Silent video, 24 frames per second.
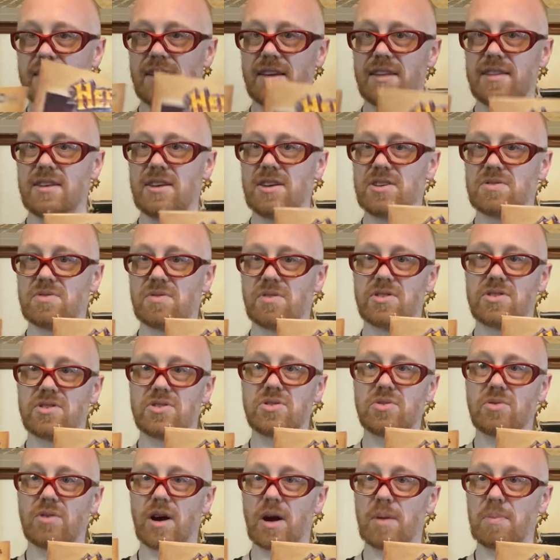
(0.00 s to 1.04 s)
these were the
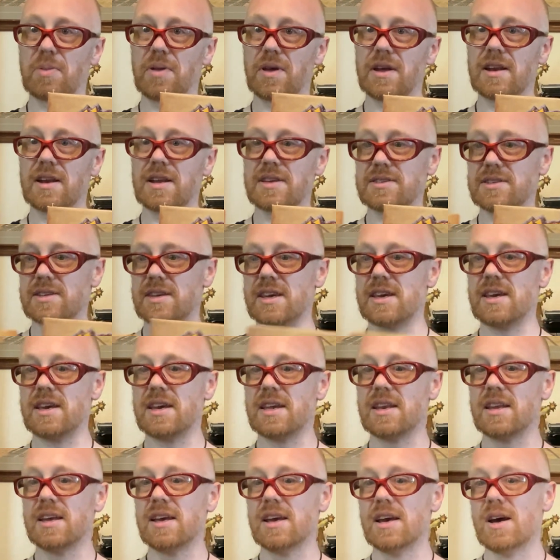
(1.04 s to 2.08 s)
two I played as a
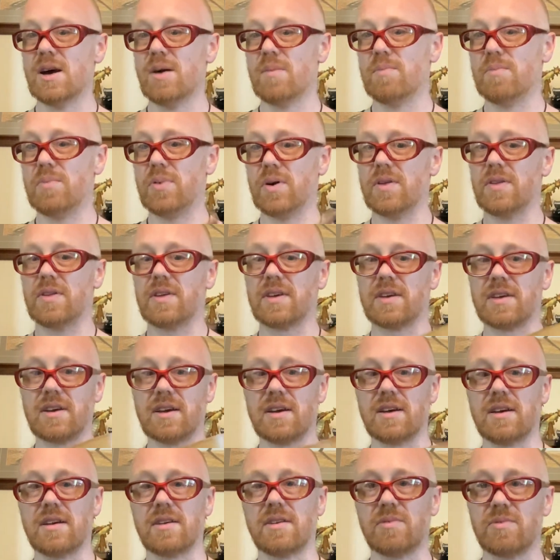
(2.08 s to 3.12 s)
kid, but like
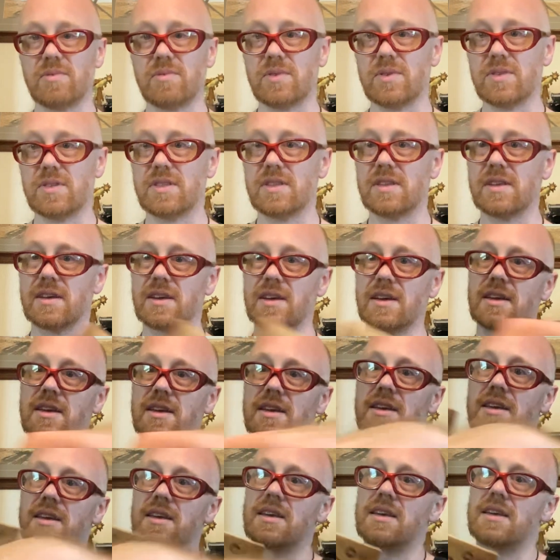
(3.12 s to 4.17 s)
with the
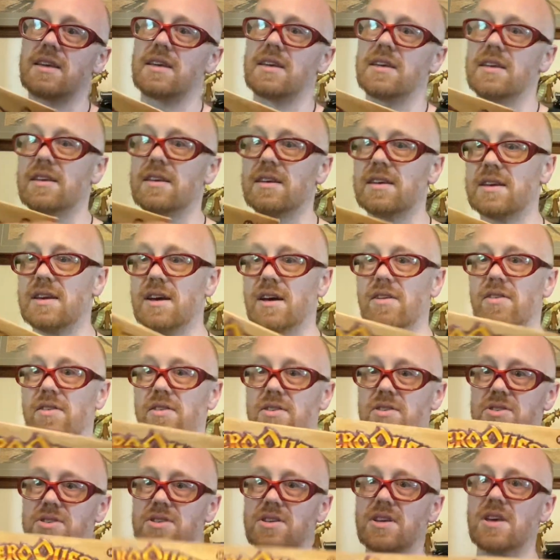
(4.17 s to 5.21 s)

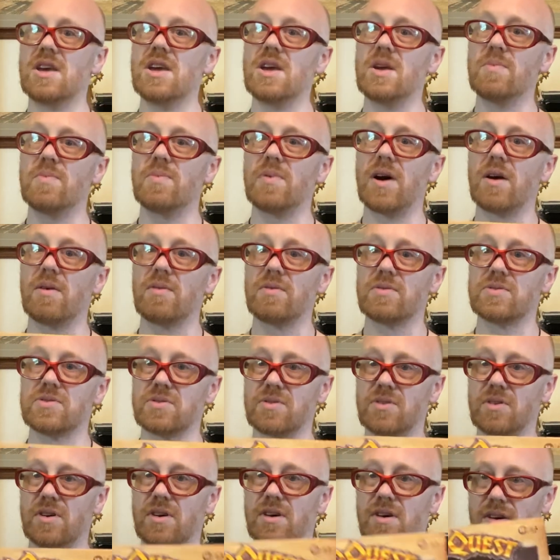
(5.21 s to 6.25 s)
Kellar's Keep I was
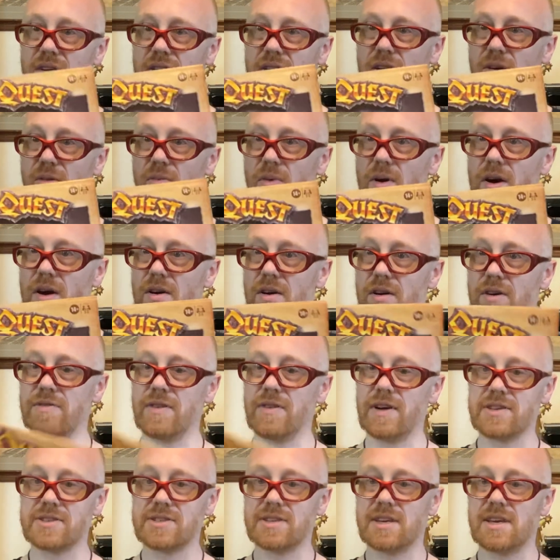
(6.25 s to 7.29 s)
aware of
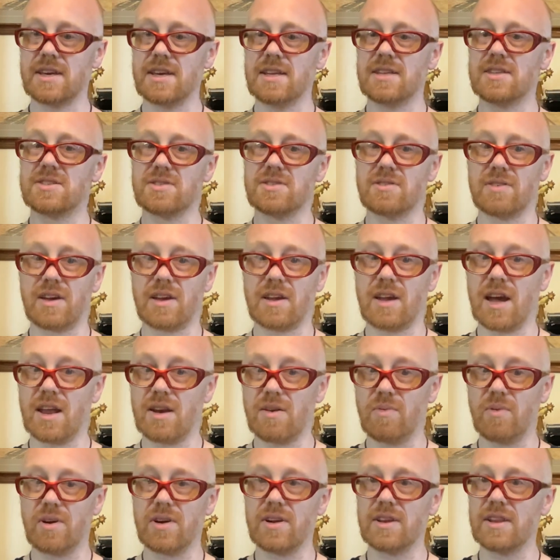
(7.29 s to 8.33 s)
as a kid, so I kind of
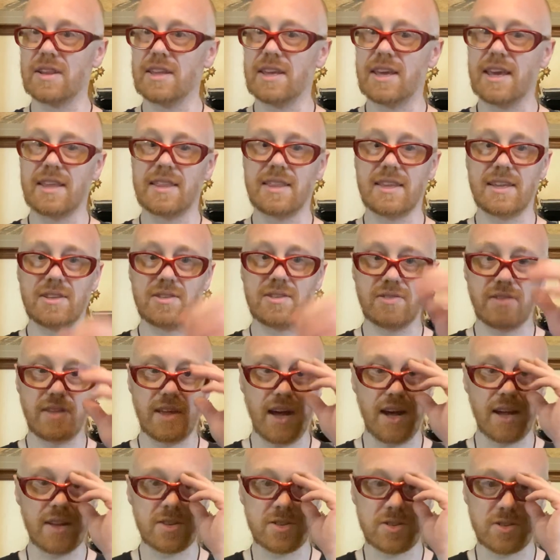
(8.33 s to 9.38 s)
wanted to get into
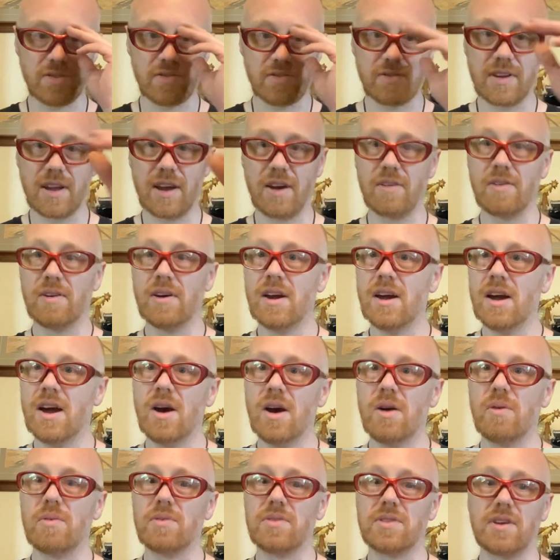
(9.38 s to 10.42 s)
that. So now
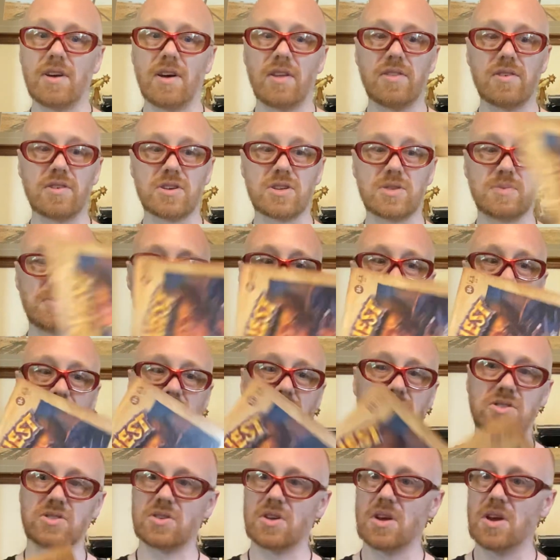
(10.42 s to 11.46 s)
with the other
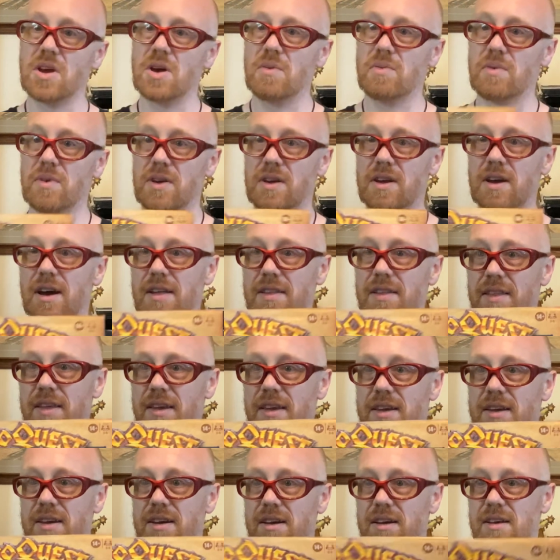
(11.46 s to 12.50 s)
expansions, we got like
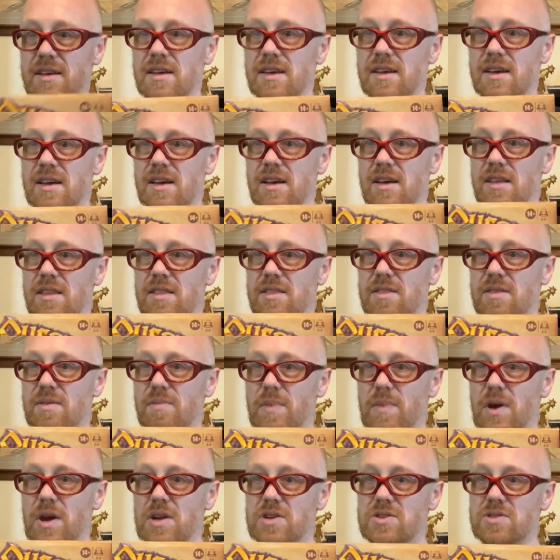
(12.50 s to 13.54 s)
the
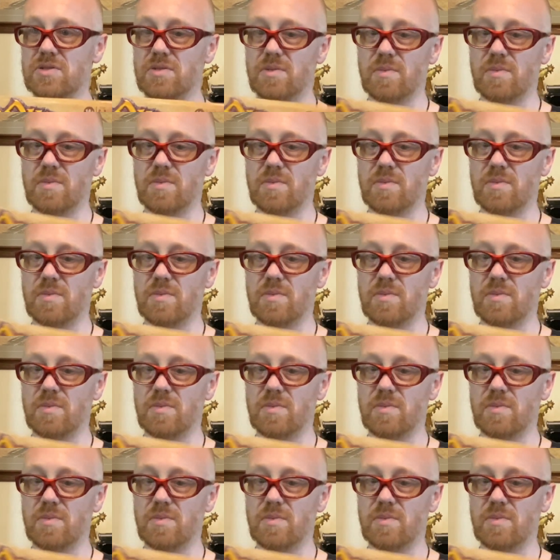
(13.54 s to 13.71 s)
Mage of the